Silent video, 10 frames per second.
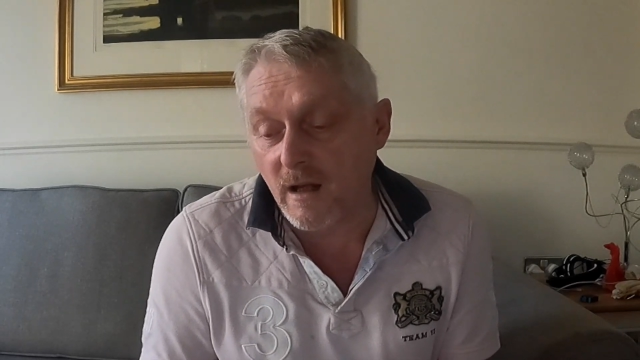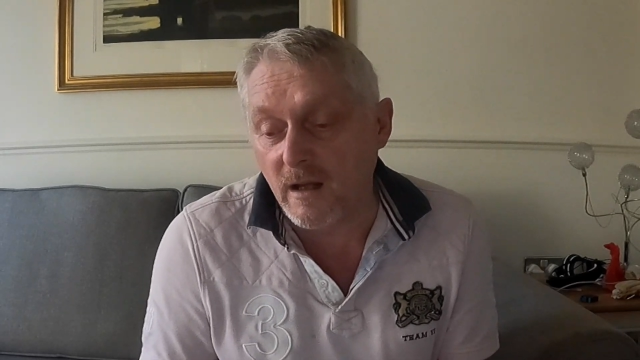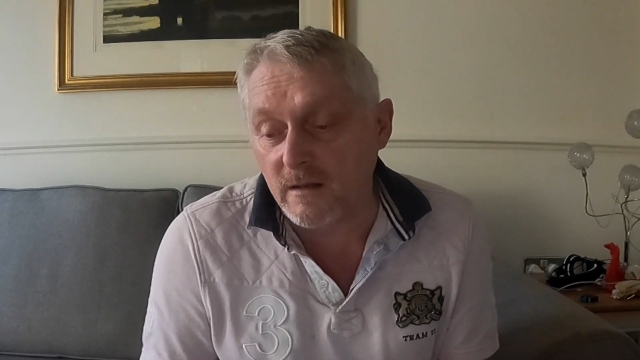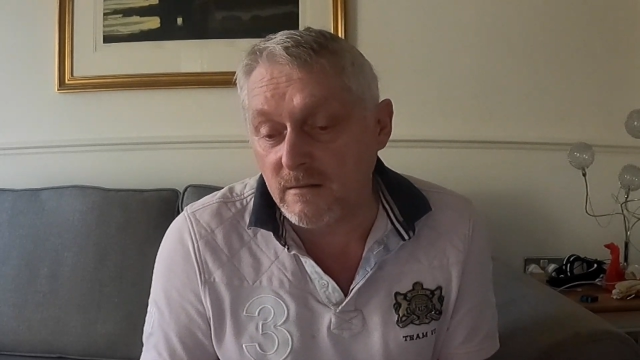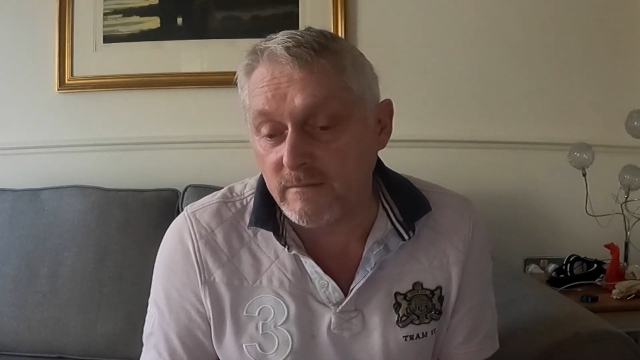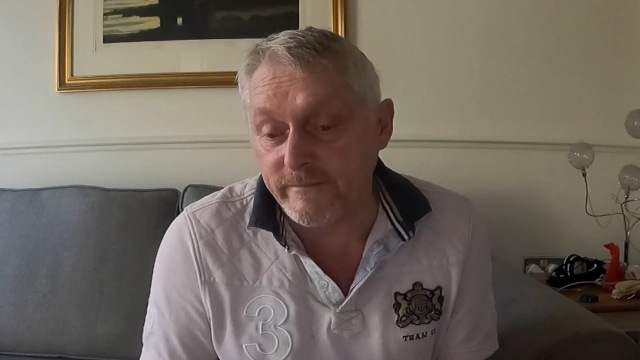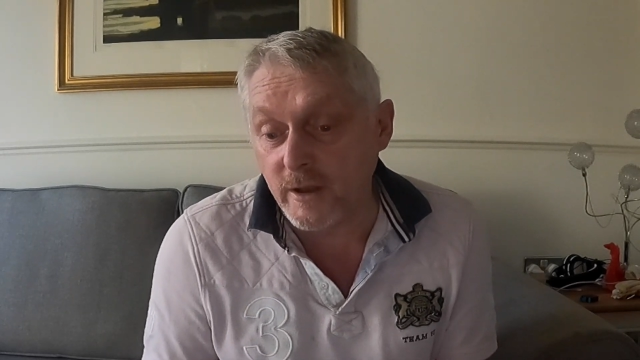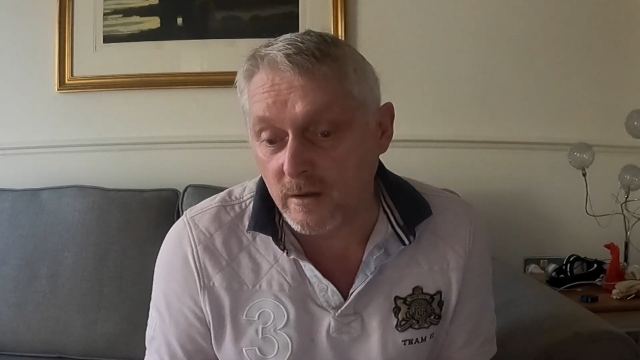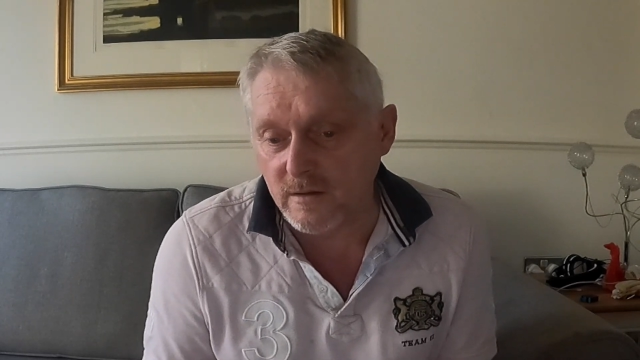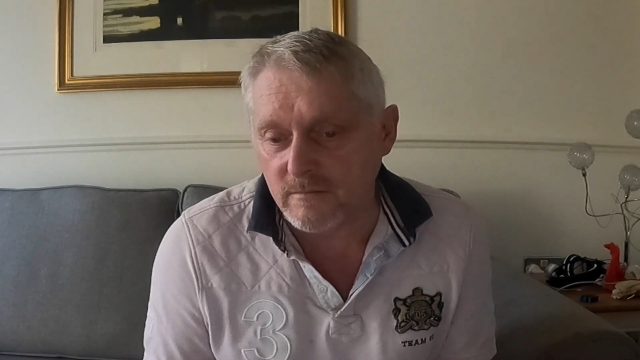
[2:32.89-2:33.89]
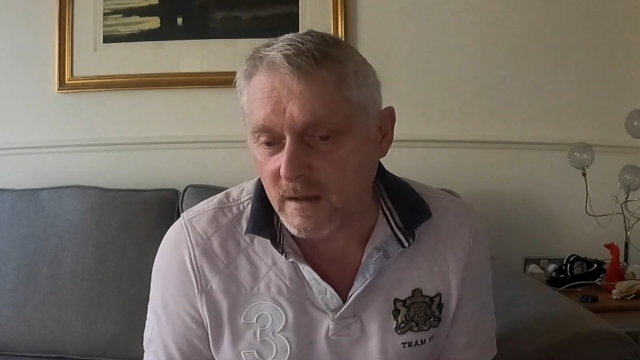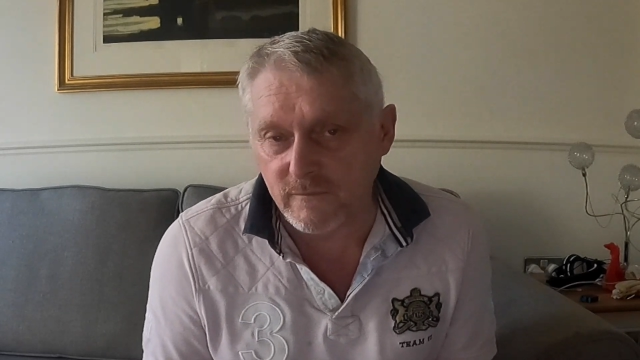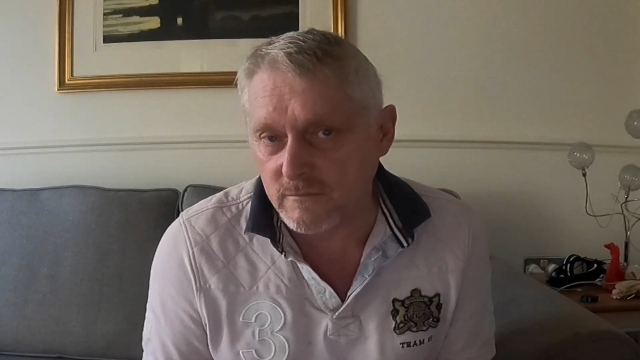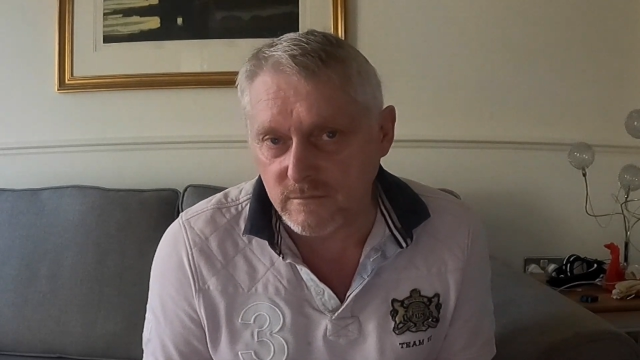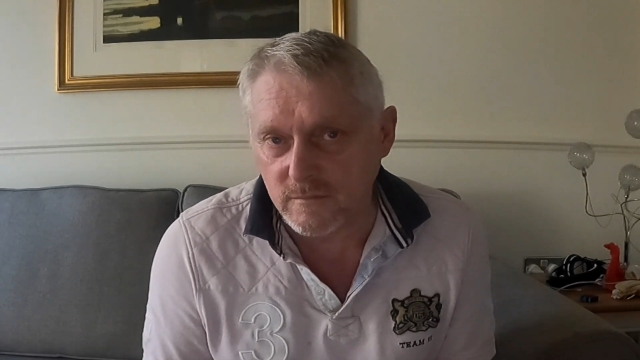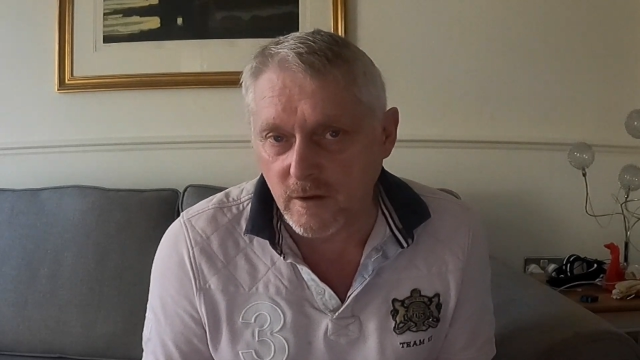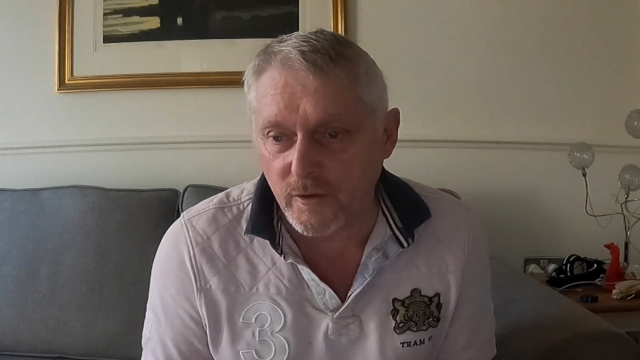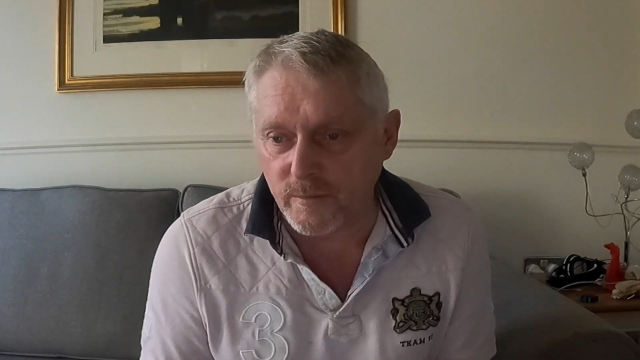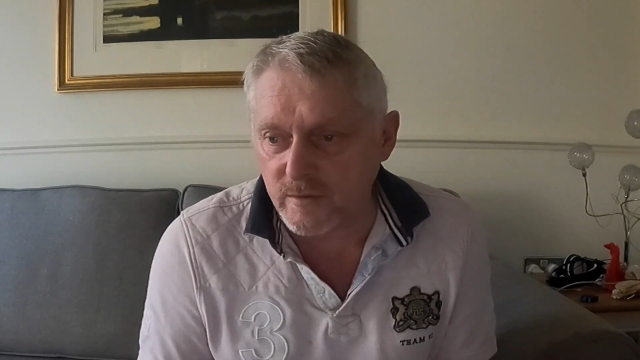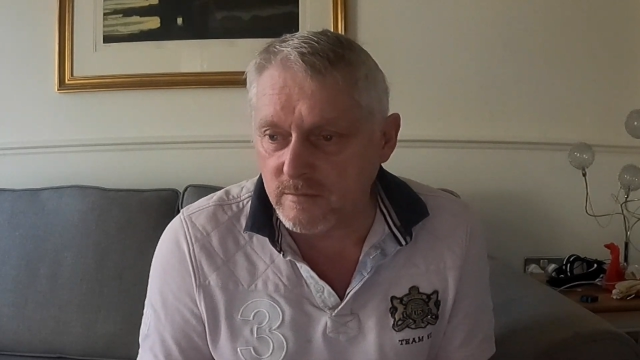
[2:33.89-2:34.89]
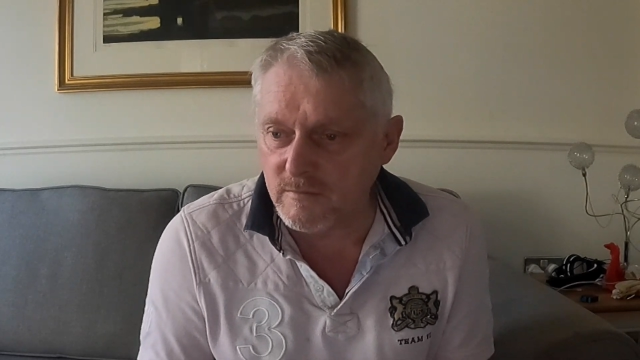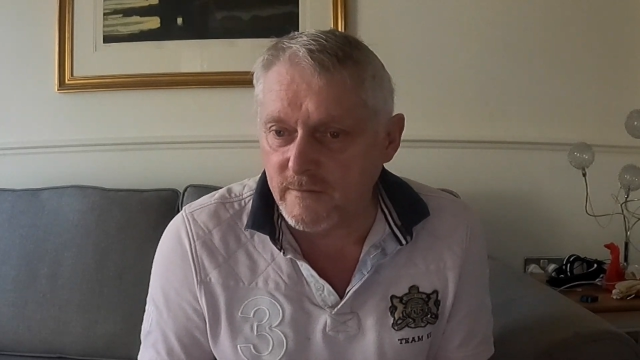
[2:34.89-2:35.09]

And, you know, I've got them,